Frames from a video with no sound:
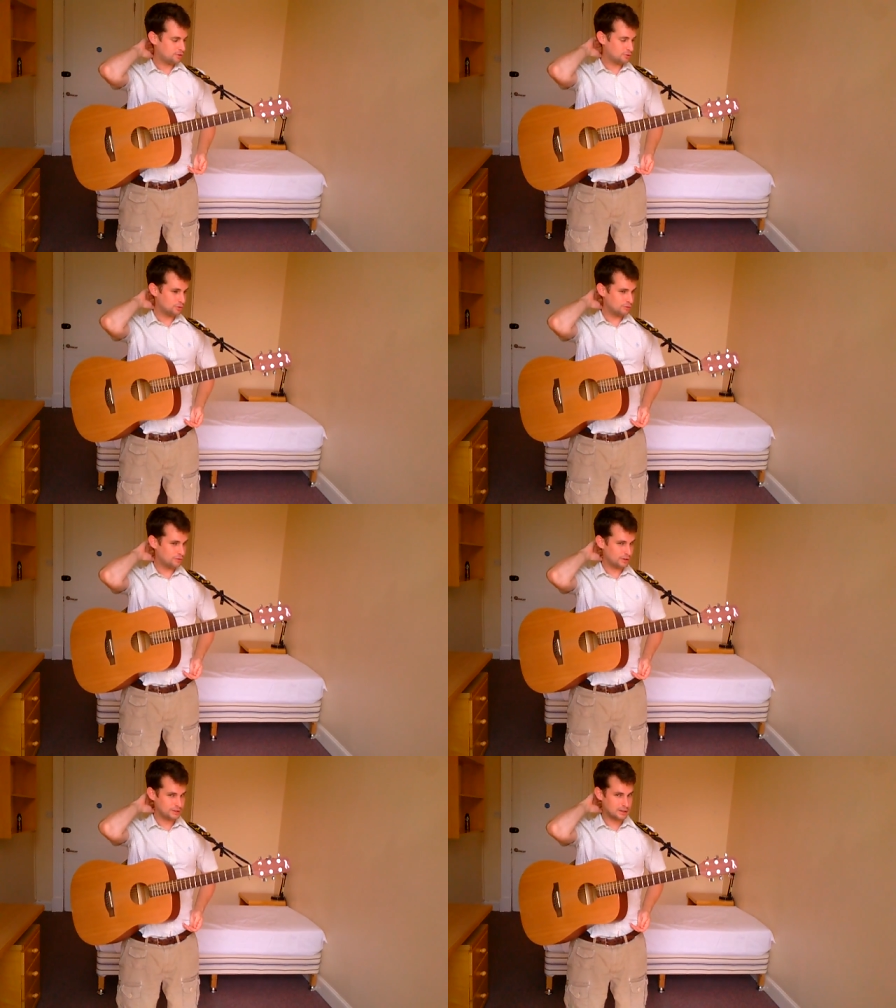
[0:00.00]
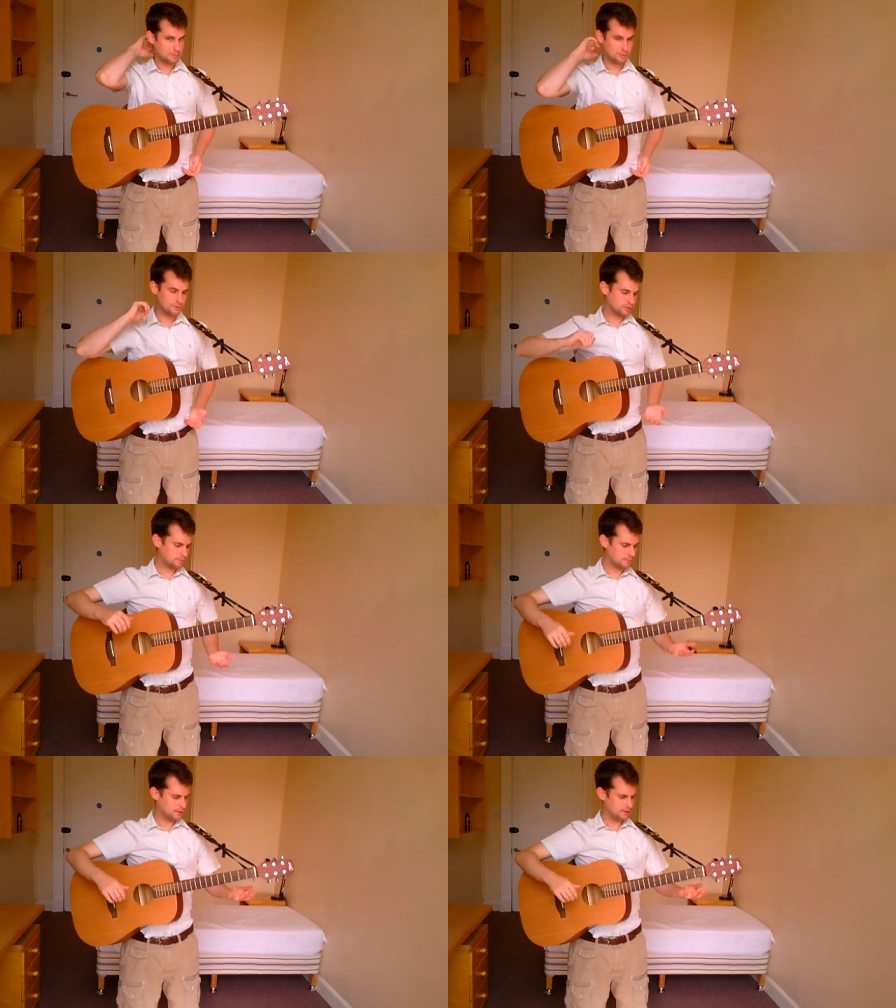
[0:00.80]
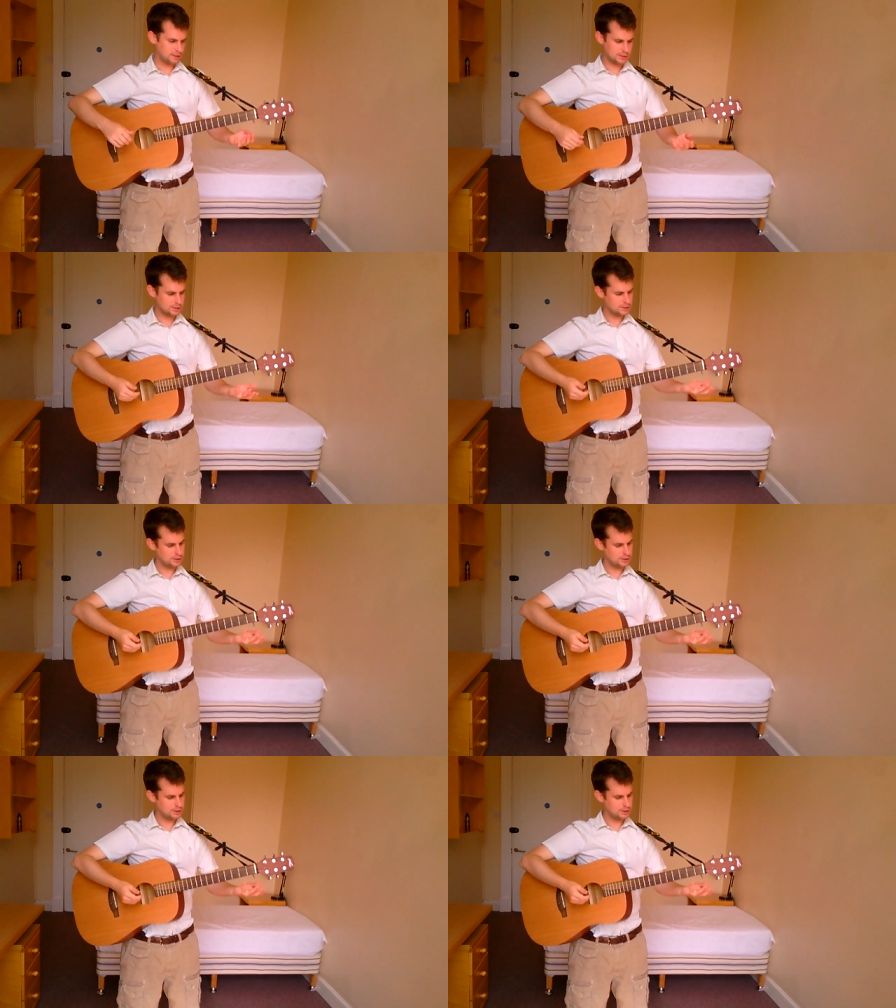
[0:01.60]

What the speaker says: So for example, if somebody's